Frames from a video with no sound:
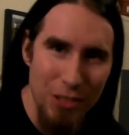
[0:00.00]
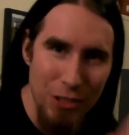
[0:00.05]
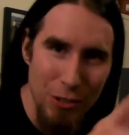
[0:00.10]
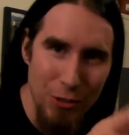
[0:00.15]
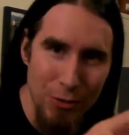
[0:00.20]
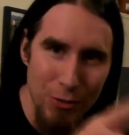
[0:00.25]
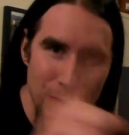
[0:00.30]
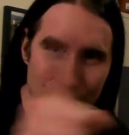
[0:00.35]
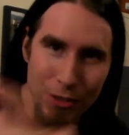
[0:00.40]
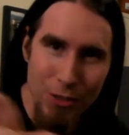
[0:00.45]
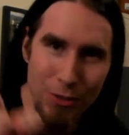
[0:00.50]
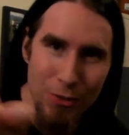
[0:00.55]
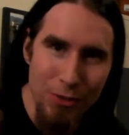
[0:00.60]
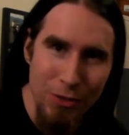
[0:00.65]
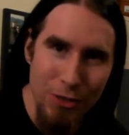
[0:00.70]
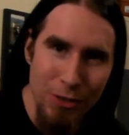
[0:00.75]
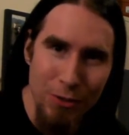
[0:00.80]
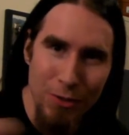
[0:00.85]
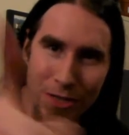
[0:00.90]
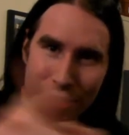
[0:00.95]

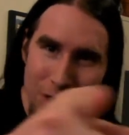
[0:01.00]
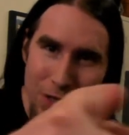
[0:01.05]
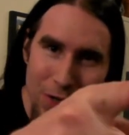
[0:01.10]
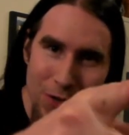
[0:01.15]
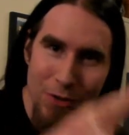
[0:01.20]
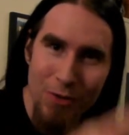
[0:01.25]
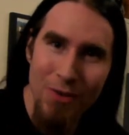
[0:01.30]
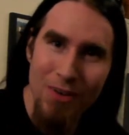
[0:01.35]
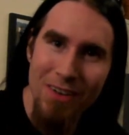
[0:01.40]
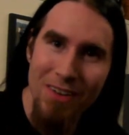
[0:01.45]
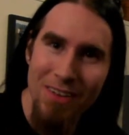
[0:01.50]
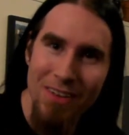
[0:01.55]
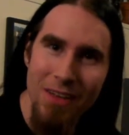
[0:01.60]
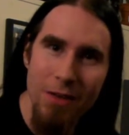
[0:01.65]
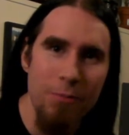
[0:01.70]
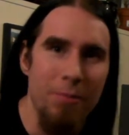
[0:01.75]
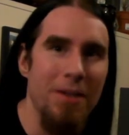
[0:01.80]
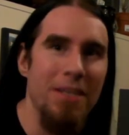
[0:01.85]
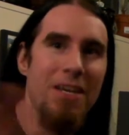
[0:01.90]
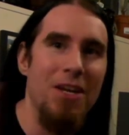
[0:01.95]
You, and you.
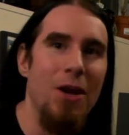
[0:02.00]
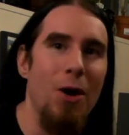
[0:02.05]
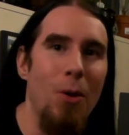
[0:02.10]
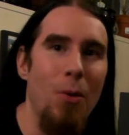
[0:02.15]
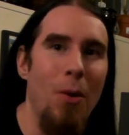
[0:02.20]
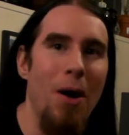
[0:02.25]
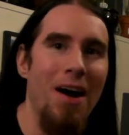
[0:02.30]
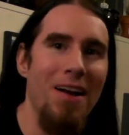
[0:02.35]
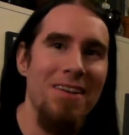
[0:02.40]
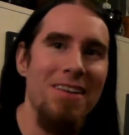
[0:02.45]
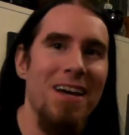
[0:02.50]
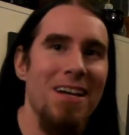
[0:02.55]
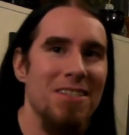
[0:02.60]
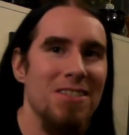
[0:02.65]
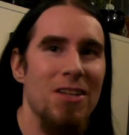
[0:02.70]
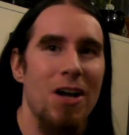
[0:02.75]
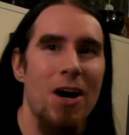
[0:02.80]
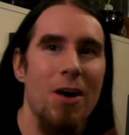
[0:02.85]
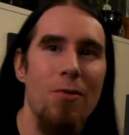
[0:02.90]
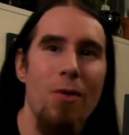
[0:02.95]
But you know what?
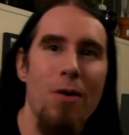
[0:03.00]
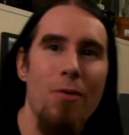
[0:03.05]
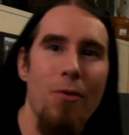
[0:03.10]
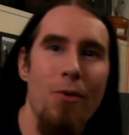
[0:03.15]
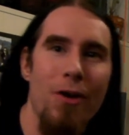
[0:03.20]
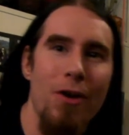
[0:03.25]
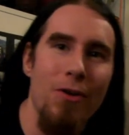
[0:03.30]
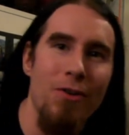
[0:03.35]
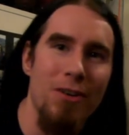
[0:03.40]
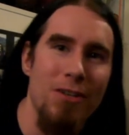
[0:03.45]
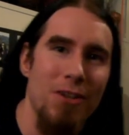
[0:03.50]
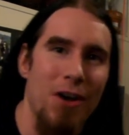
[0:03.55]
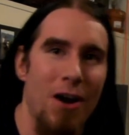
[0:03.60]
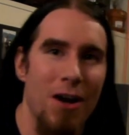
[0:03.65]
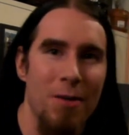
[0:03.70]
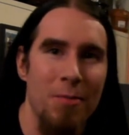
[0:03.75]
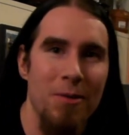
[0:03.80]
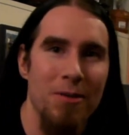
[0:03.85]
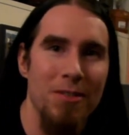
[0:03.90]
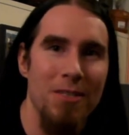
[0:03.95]
That's not what we're here to
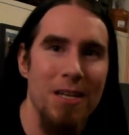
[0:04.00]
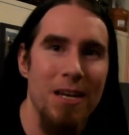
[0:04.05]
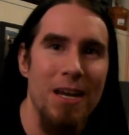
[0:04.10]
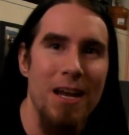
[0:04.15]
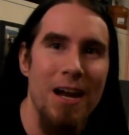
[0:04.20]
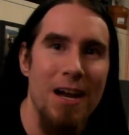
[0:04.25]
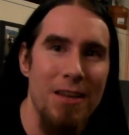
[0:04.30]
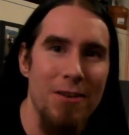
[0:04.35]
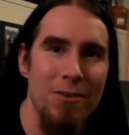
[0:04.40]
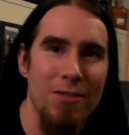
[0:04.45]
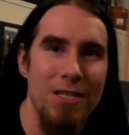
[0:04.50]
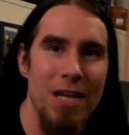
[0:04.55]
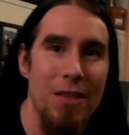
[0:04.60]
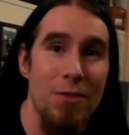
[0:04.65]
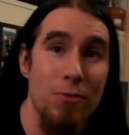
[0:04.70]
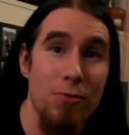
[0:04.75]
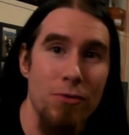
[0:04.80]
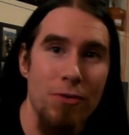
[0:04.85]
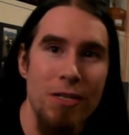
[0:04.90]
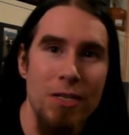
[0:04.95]
talk about today. I
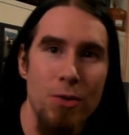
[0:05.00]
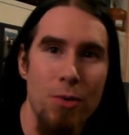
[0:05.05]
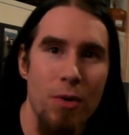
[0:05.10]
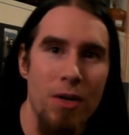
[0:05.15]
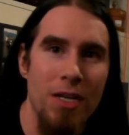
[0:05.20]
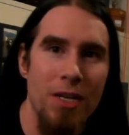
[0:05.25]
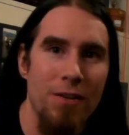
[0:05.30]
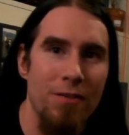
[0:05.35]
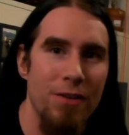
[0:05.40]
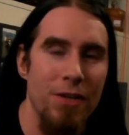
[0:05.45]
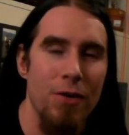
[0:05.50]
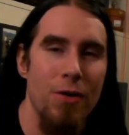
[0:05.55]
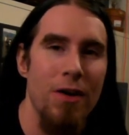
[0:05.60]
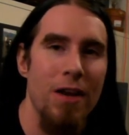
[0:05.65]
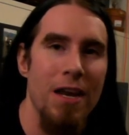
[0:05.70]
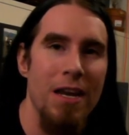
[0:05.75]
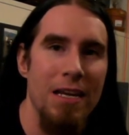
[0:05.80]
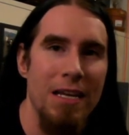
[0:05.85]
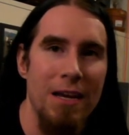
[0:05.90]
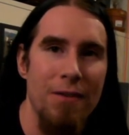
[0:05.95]
understand there's only 20 of you
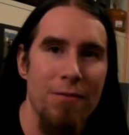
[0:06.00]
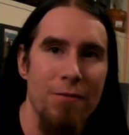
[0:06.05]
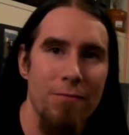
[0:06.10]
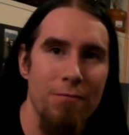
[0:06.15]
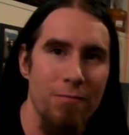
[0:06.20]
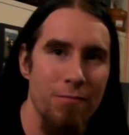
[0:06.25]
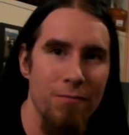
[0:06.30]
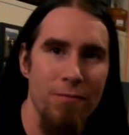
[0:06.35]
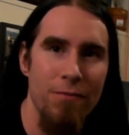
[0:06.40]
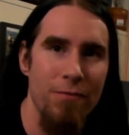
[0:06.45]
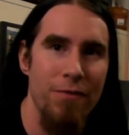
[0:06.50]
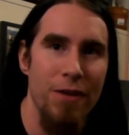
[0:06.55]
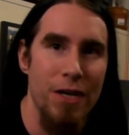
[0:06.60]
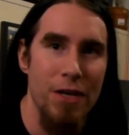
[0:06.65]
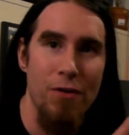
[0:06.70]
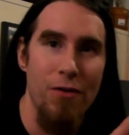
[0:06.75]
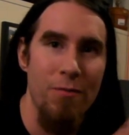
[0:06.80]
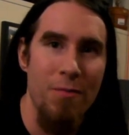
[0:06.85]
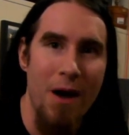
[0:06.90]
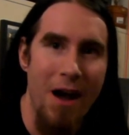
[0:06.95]
at any given
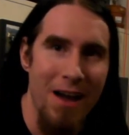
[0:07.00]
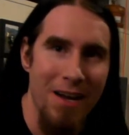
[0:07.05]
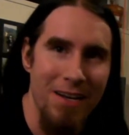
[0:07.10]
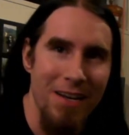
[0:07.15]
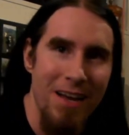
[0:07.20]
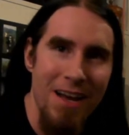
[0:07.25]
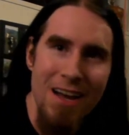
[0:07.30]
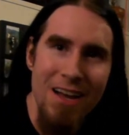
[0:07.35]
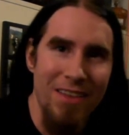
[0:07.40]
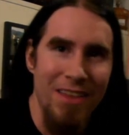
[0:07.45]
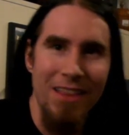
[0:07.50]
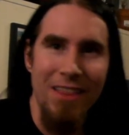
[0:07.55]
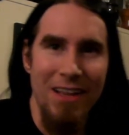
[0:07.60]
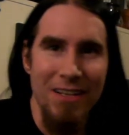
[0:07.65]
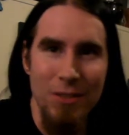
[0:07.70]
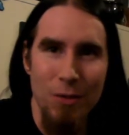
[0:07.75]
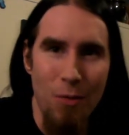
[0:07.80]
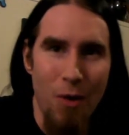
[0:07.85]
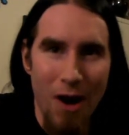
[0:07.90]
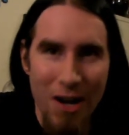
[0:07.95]
video of mine that
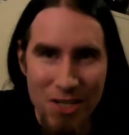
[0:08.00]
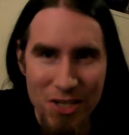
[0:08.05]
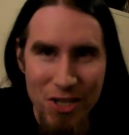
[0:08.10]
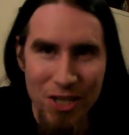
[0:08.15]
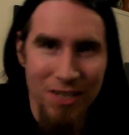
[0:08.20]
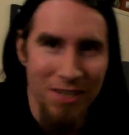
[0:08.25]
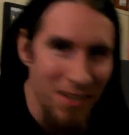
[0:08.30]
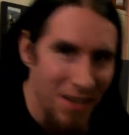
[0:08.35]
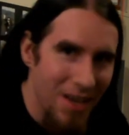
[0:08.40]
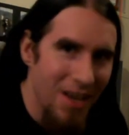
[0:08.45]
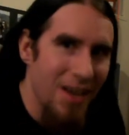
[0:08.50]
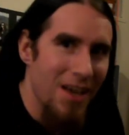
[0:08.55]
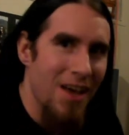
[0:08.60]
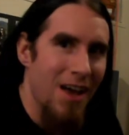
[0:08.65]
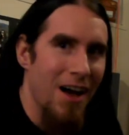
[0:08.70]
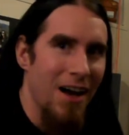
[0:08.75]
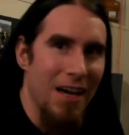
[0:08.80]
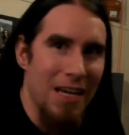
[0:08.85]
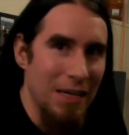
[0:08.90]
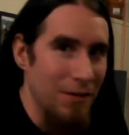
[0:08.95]
like to watch it.
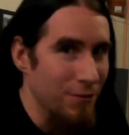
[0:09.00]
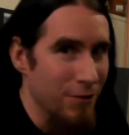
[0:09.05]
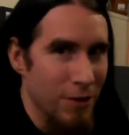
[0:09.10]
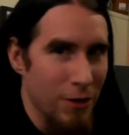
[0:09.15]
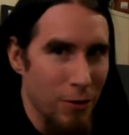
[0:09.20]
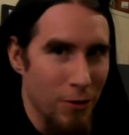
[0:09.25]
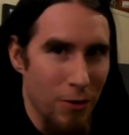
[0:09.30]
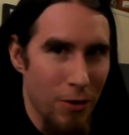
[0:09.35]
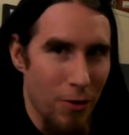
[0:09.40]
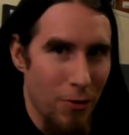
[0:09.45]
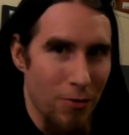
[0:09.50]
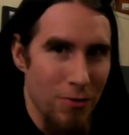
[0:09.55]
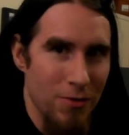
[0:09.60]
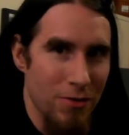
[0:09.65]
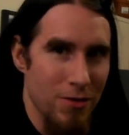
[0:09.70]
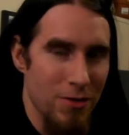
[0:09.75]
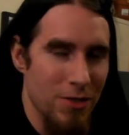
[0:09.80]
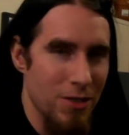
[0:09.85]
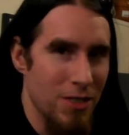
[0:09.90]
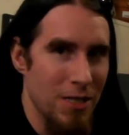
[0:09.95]
Even though
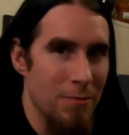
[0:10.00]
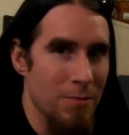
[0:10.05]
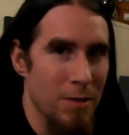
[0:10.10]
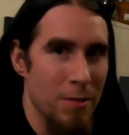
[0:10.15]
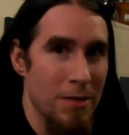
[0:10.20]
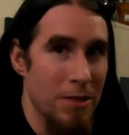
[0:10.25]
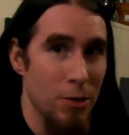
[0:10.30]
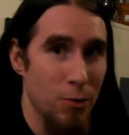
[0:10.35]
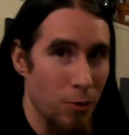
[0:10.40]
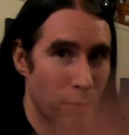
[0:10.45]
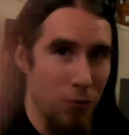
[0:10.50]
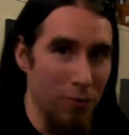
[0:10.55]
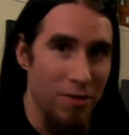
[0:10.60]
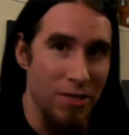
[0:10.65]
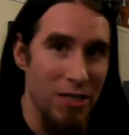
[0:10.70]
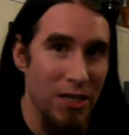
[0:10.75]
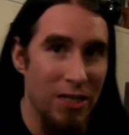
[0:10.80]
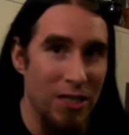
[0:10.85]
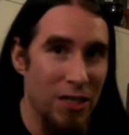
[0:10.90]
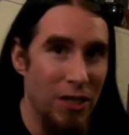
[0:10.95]
there seems to be
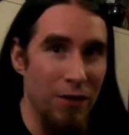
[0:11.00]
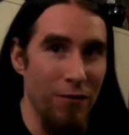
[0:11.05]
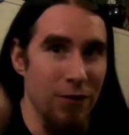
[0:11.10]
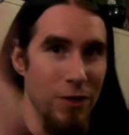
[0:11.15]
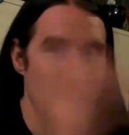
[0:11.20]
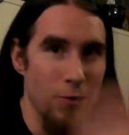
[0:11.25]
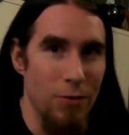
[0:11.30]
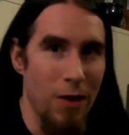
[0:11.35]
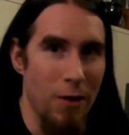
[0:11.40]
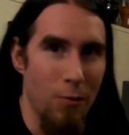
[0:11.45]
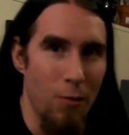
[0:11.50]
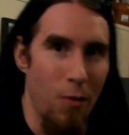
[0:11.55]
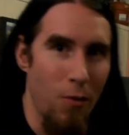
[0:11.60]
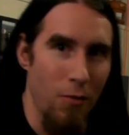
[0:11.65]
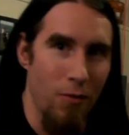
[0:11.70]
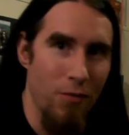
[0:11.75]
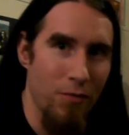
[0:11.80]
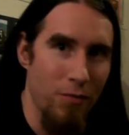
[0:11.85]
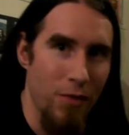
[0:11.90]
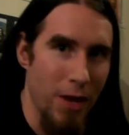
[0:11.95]
260 of you
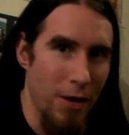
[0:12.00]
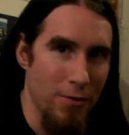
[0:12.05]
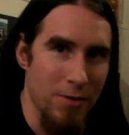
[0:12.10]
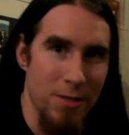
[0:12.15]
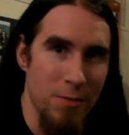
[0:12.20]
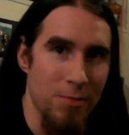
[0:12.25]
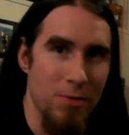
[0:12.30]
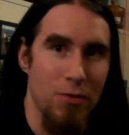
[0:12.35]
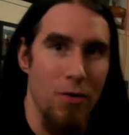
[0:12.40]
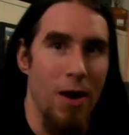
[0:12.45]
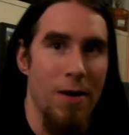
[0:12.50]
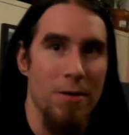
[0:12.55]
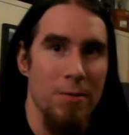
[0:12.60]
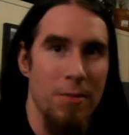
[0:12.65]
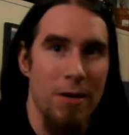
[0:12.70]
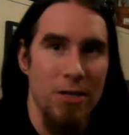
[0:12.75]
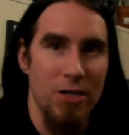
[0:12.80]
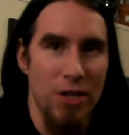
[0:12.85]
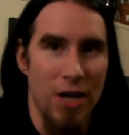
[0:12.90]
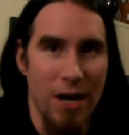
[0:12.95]
that subscribe to
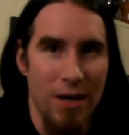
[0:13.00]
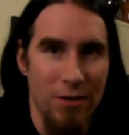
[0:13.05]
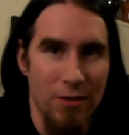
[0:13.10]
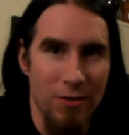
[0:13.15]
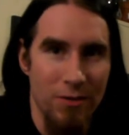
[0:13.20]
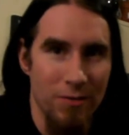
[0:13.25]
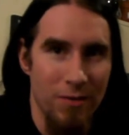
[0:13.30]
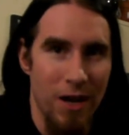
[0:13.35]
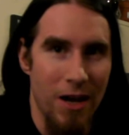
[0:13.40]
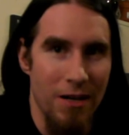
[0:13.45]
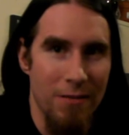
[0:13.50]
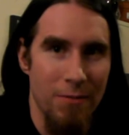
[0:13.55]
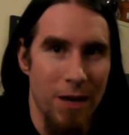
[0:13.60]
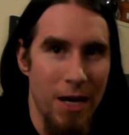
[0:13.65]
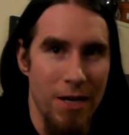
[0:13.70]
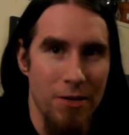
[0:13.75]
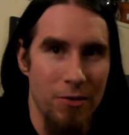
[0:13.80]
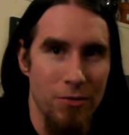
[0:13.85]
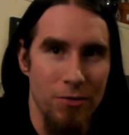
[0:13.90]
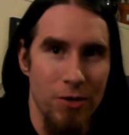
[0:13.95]
my channel.
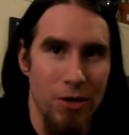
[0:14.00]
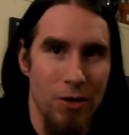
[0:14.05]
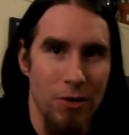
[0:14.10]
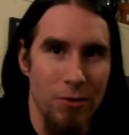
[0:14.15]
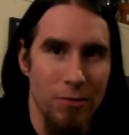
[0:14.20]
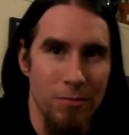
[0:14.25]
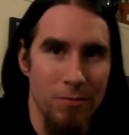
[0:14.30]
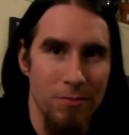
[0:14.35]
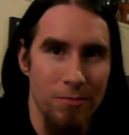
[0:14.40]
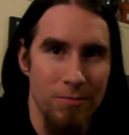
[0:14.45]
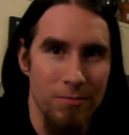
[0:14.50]
I don't know